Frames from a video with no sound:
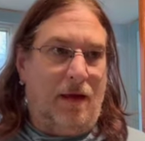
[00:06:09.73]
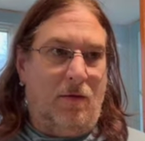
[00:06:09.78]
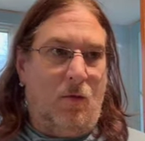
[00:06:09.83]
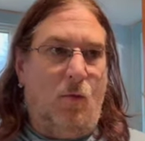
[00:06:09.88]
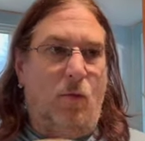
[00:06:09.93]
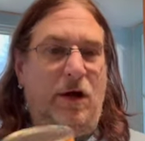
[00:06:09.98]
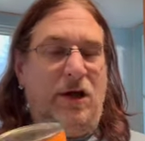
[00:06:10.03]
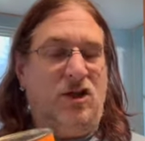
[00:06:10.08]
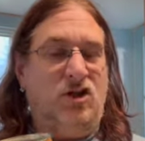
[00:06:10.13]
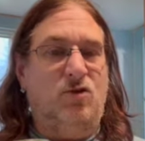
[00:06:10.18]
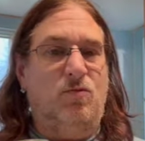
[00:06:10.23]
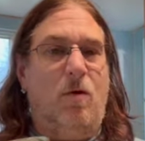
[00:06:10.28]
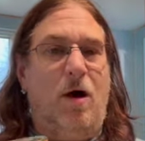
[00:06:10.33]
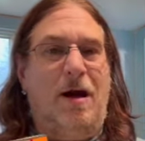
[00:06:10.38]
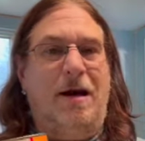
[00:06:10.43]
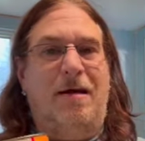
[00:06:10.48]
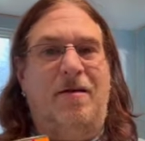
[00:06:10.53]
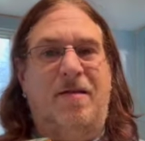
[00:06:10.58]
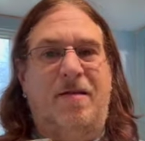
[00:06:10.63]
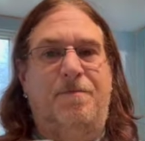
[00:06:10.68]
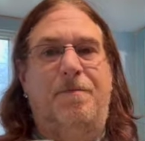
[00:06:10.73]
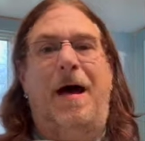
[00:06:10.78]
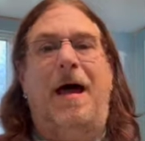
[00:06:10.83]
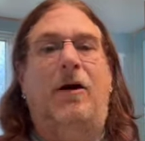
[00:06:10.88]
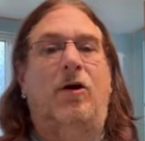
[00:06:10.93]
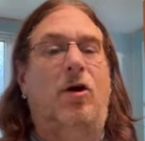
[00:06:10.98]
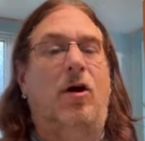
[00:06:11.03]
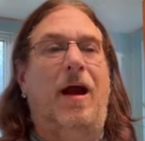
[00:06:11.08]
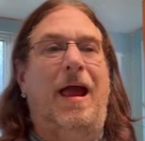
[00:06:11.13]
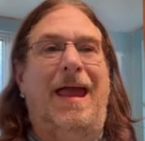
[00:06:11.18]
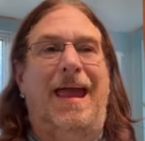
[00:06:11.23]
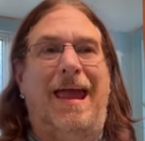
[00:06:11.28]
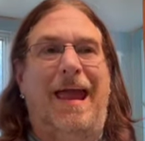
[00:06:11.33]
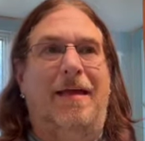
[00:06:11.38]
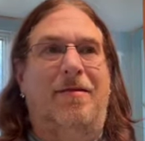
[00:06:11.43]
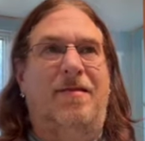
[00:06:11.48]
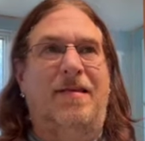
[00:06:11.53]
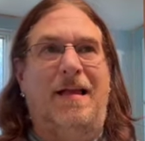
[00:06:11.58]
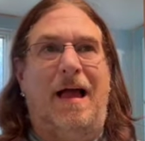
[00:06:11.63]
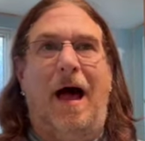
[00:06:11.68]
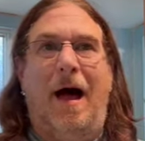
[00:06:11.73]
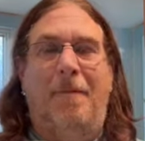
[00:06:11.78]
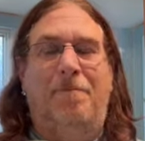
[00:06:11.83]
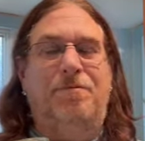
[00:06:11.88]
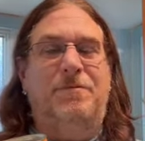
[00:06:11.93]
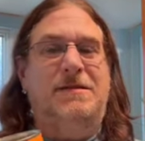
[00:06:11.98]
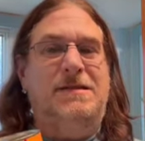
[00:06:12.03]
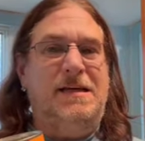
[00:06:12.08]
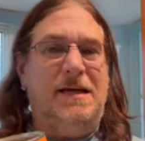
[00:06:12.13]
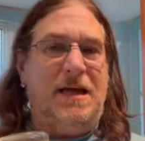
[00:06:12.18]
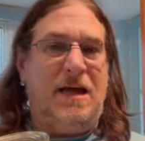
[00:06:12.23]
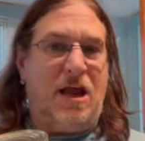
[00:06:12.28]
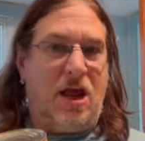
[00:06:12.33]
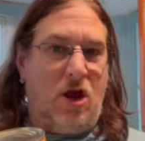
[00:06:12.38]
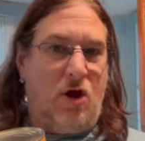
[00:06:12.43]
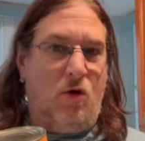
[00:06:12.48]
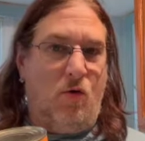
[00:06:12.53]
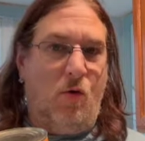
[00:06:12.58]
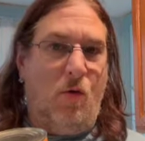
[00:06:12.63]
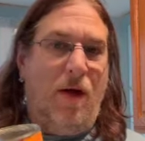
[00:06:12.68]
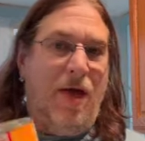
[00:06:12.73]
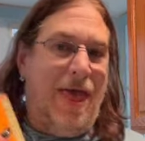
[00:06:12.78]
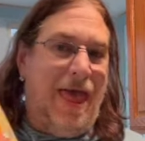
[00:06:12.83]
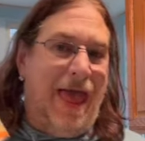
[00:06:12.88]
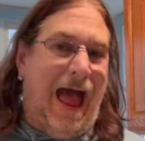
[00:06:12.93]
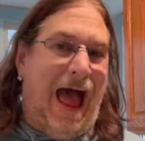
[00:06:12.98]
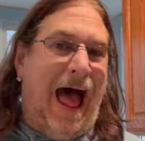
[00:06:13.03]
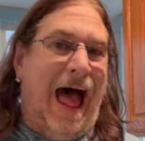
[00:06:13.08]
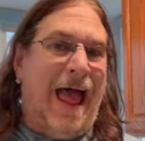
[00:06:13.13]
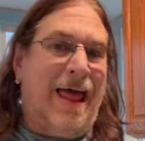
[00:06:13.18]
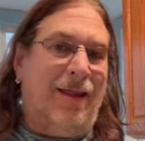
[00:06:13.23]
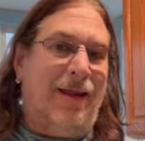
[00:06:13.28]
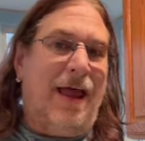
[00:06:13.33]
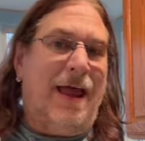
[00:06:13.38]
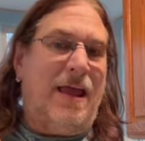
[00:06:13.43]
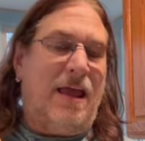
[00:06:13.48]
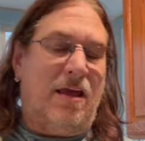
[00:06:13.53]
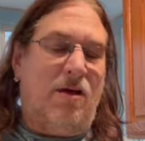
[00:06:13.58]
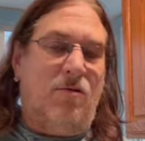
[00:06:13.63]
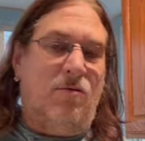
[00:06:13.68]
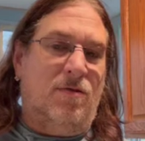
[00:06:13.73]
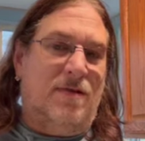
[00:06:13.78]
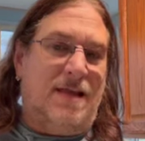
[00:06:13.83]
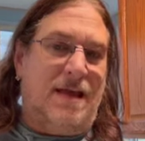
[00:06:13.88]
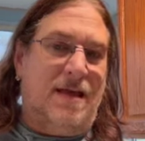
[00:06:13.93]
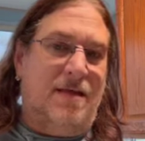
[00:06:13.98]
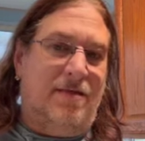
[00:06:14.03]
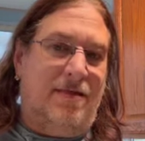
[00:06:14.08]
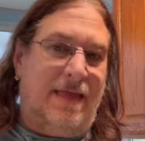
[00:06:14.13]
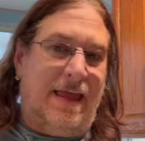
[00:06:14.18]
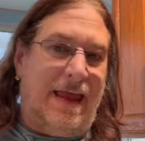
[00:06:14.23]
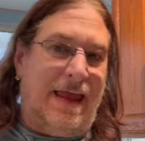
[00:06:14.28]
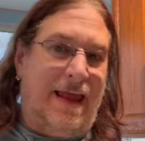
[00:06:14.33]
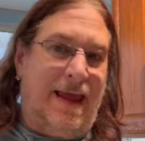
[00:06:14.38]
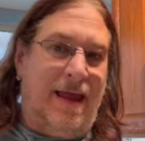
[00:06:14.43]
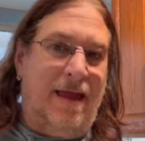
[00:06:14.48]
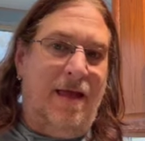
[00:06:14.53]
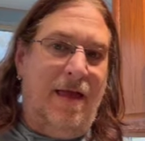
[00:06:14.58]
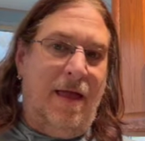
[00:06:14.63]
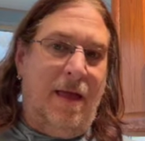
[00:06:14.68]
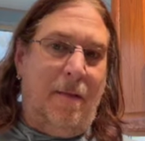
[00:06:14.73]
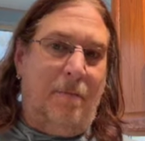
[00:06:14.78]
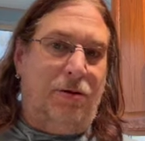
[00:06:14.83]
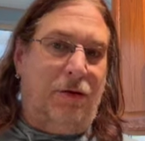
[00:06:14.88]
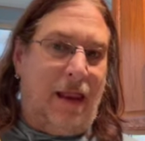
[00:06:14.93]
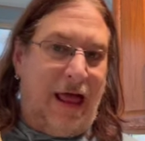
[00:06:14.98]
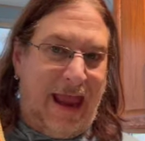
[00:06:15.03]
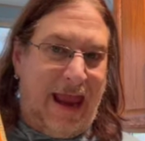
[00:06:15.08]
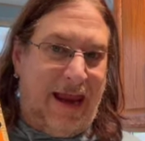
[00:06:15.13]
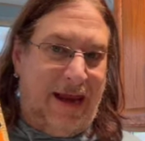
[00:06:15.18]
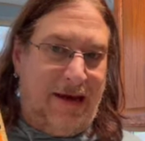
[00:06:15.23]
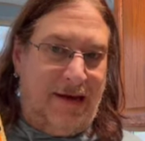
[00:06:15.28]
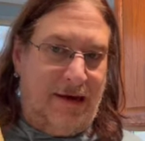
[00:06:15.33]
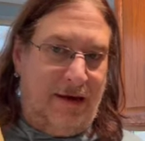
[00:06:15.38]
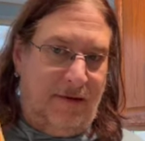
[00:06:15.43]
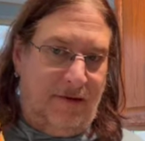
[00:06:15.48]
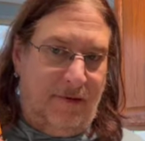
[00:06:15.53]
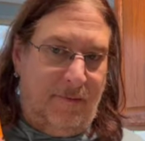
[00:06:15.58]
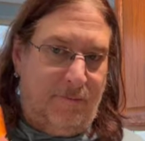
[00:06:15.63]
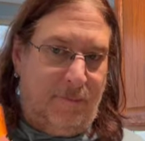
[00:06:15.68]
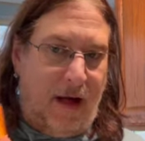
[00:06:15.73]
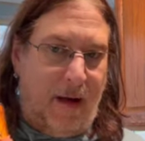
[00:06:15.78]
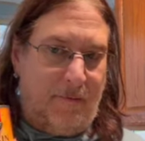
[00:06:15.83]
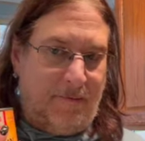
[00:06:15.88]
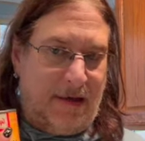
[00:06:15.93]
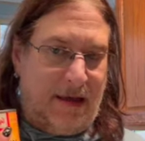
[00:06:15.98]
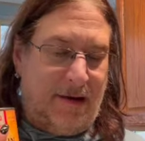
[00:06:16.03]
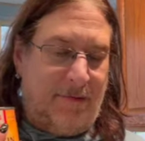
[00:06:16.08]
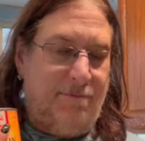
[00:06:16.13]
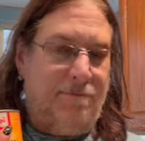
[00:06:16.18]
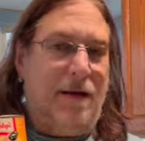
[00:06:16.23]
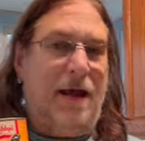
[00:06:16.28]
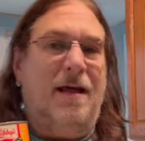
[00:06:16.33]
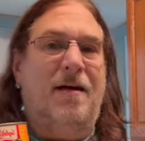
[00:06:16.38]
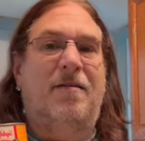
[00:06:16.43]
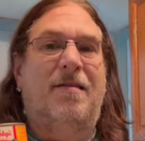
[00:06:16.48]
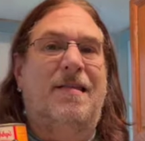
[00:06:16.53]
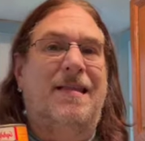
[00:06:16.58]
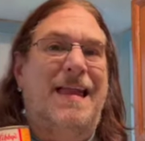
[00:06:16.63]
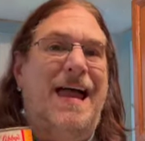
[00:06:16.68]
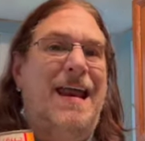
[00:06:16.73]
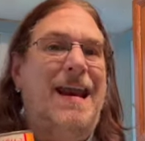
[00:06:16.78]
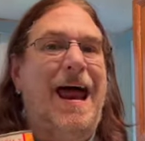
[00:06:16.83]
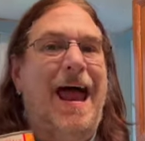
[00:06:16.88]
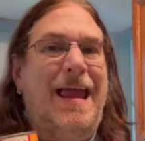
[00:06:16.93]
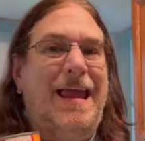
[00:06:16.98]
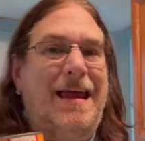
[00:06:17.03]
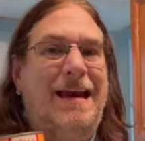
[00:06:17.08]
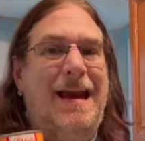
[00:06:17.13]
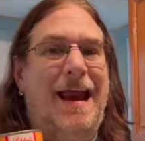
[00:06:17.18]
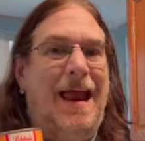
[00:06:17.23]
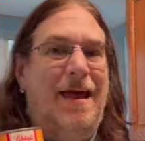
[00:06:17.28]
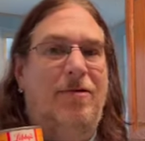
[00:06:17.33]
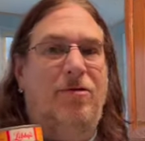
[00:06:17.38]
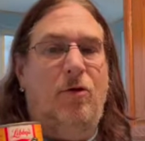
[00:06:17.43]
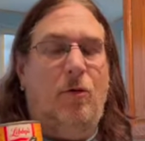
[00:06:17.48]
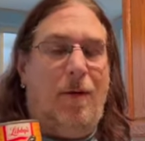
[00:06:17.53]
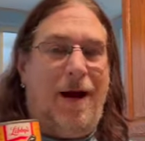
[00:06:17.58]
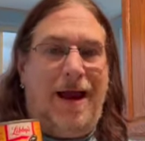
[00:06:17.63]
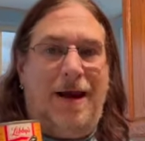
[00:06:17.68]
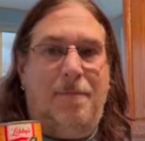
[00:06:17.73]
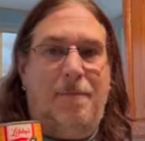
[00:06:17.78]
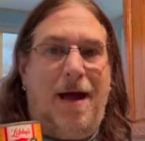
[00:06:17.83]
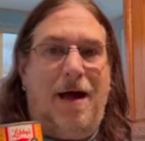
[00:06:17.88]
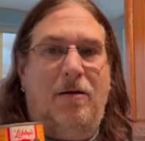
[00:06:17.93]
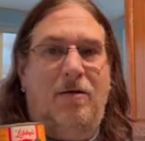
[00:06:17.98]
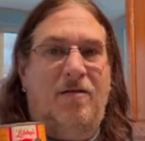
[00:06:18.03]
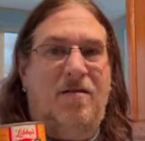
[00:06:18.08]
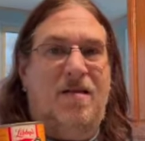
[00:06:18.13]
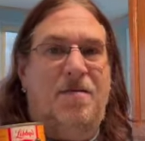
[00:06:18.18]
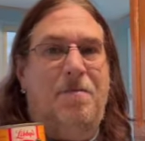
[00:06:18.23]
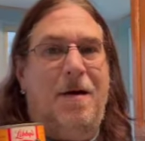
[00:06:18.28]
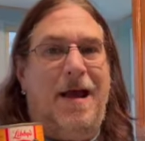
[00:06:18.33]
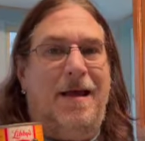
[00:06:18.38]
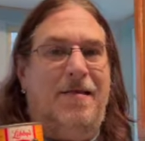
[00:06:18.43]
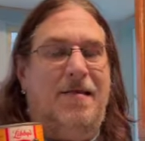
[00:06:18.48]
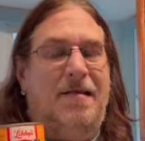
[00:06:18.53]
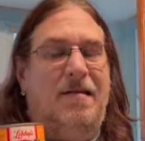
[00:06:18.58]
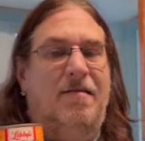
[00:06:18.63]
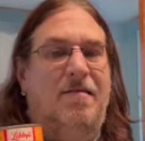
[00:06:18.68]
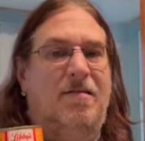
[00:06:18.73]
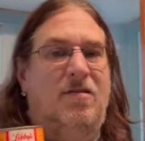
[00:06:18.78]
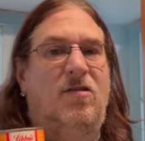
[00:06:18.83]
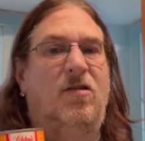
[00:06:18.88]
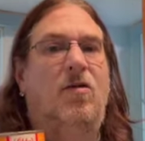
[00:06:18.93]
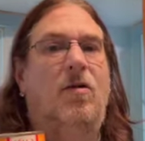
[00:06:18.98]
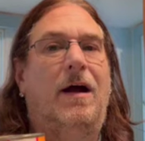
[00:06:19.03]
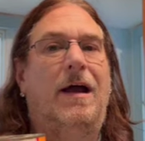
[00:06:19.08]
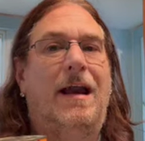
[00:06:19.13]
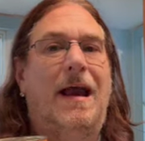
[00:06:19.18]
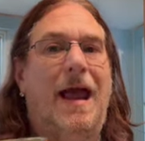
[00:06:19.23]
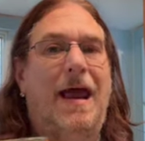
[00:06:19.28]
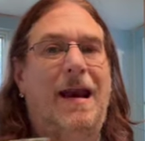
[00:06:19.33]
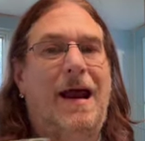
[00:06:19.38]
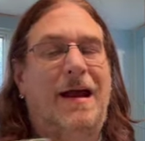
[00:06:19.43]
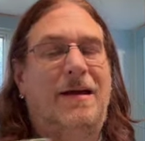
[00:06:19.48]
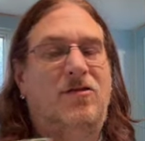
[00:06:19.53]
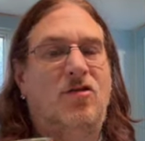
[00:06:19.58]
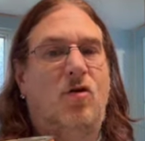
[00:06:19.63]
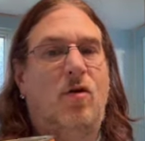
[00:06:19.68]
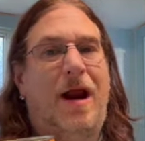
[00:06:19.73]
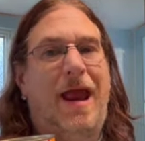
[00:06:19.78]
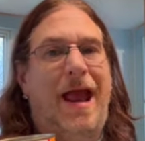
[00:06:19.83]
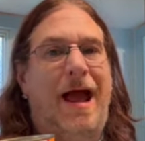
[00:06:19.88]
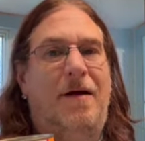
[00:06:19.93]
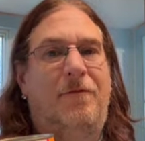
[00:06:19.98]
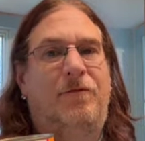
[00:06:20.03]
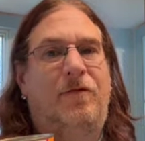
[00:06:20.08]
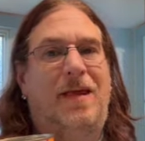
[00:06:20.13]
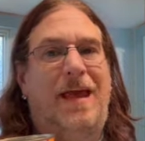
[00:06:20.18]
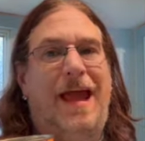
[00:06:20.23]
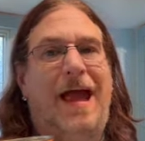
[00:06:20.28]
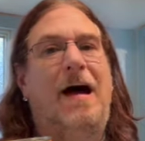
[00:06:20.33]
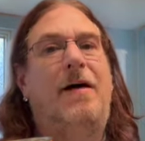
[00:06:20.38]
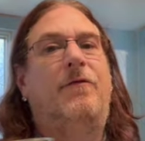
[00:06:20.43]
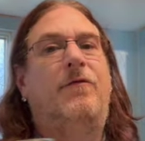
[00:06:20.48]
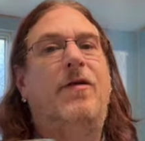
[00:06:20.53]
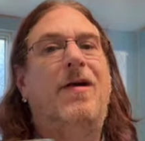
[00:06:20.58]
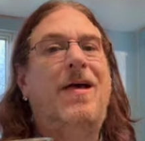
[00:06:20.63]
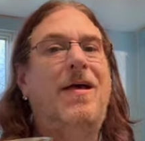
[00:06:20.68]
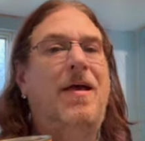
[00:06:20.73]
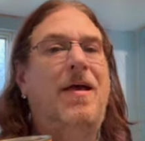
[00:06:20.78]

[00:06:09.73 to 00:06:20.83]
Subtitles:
Which one is better? It's up to you. I like using the plain pumpkin because then I can add the right amount of spices to it, and I don't have to have